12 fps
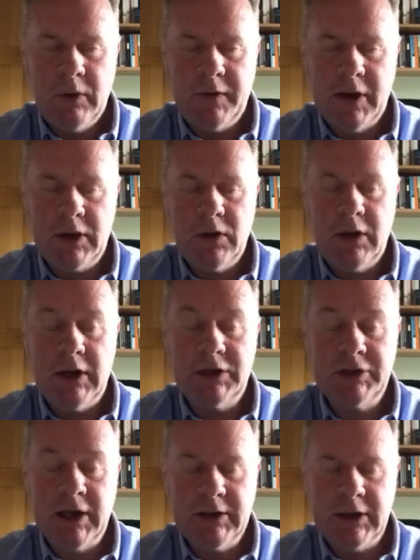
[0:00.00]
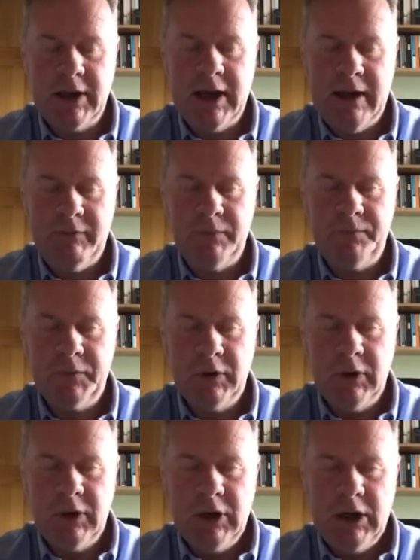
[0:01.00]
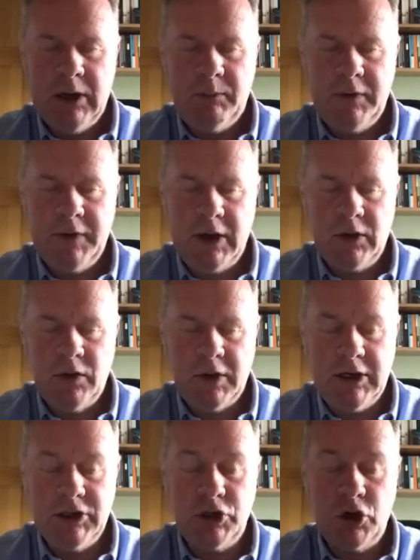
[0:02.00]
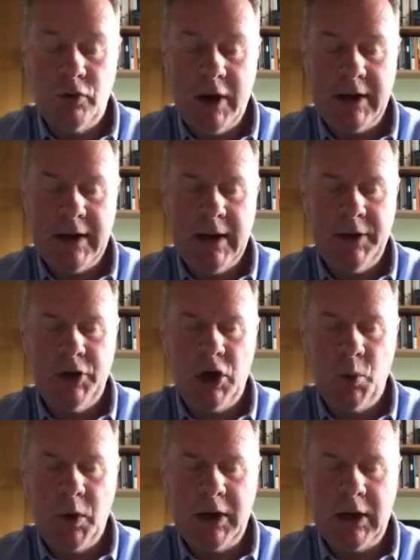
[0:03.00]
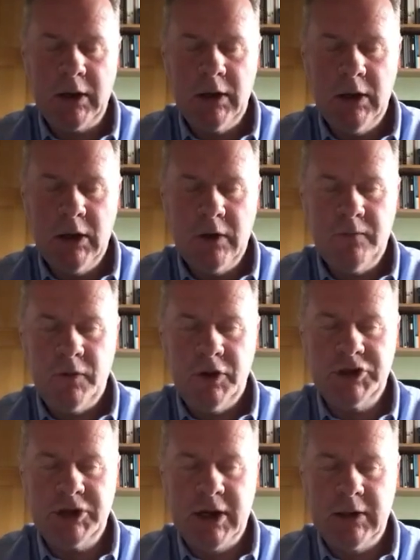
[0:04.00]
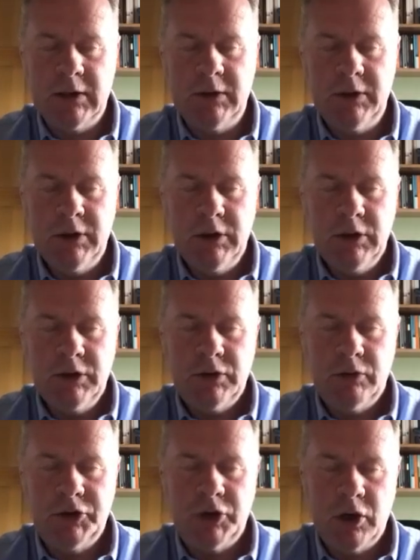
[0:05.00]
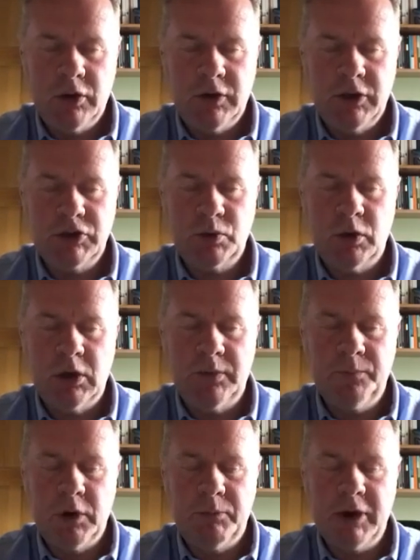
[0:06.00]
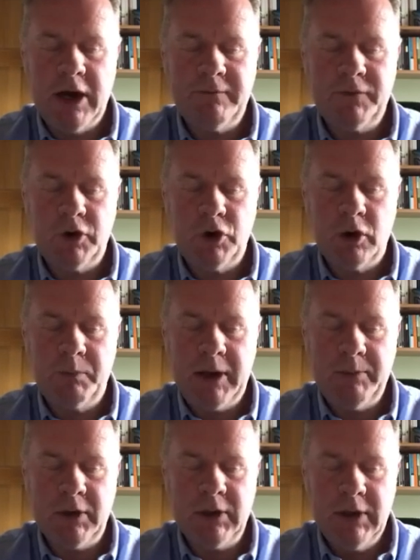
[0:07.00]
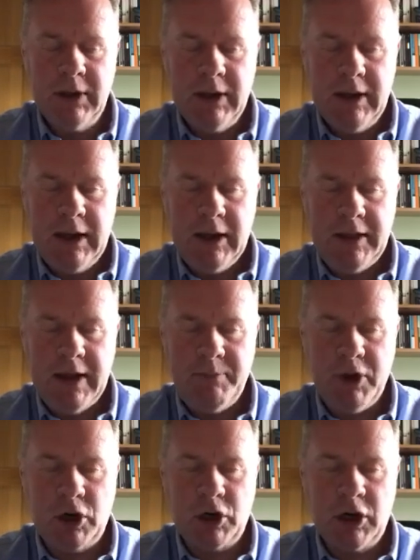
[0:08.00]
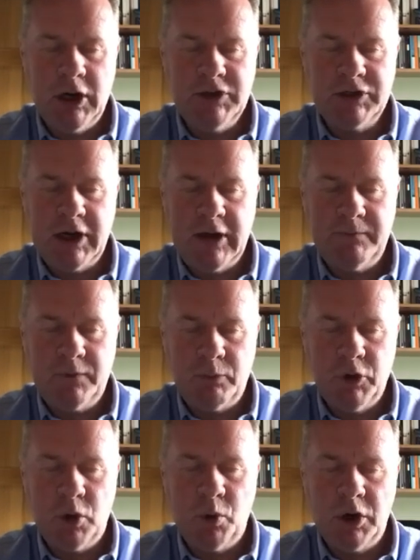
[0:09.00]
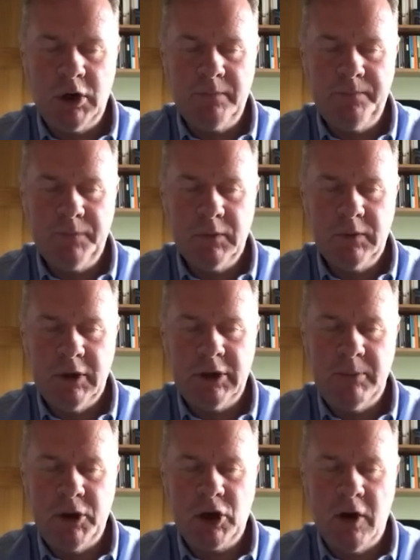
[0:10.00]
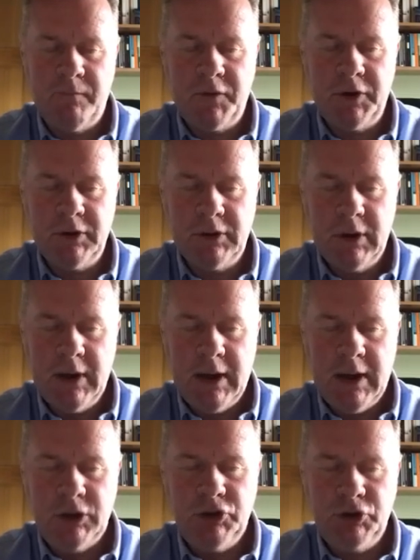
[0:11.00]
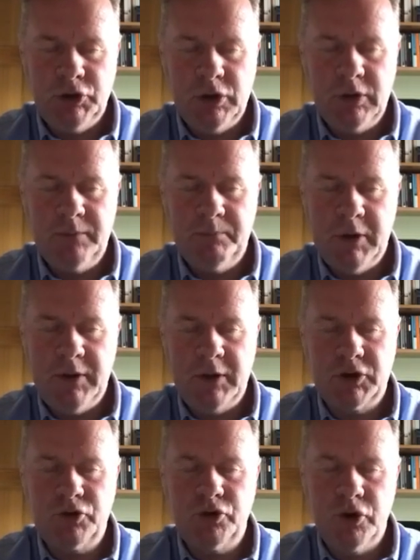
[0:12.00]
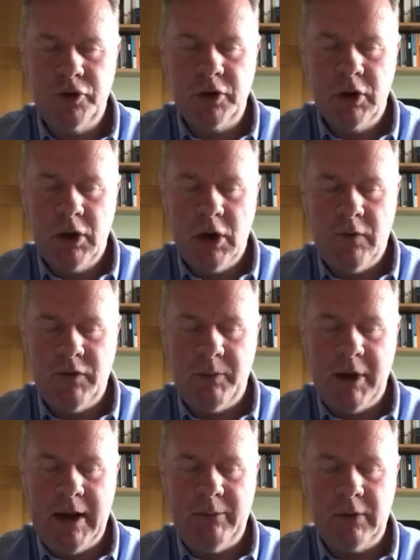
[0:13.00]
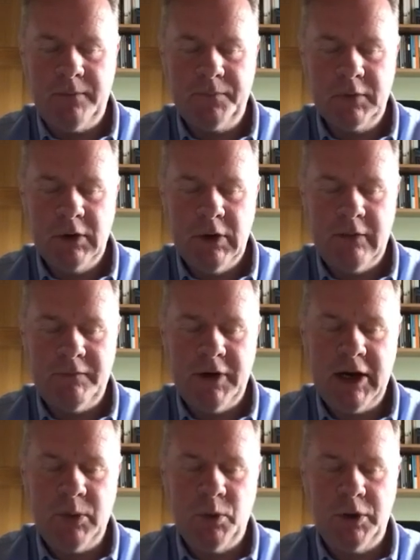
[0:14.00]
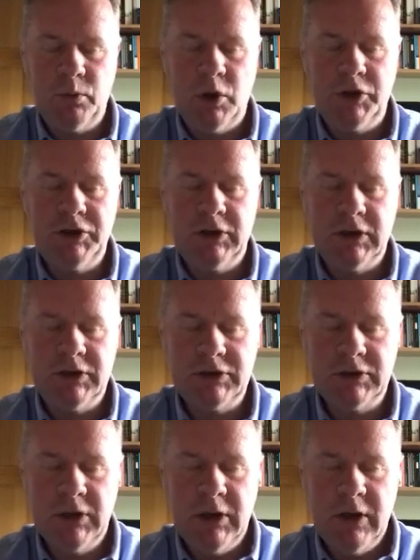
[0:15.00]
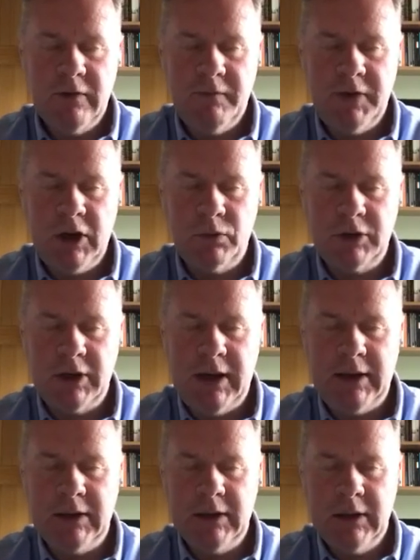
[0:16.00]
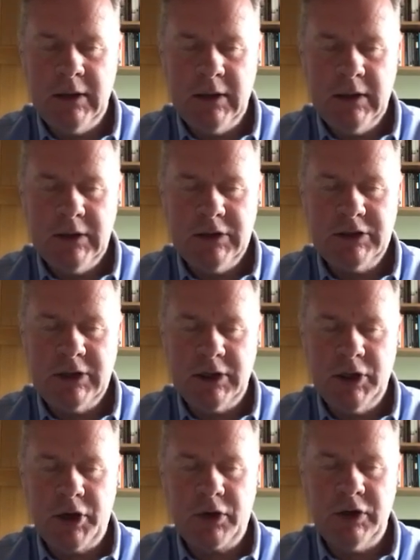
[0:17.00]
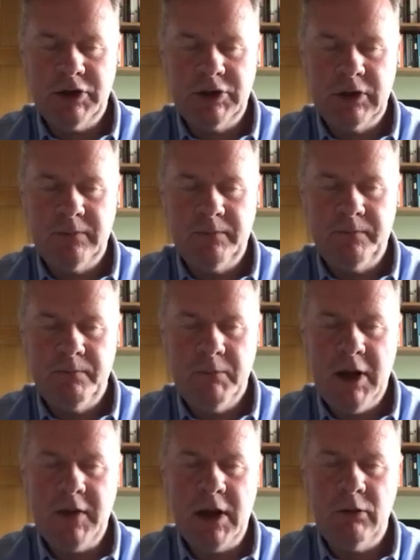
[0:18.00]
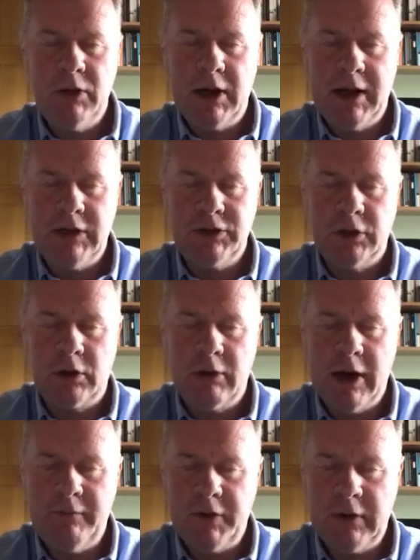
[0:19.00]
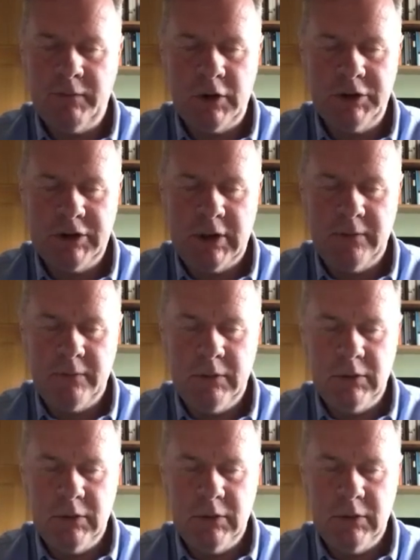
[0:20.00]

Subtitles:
We thank you that he ascended to heaven. And we thank you that he's at your right hand now, waiting for the signal to return to this world. We pray for your people, that they be encouraged tonight from your word, that they be comforted and assured by the truth of the Bible. And for anyone watching this video tonight, still not a Christian, may they realize the gravity of their sin.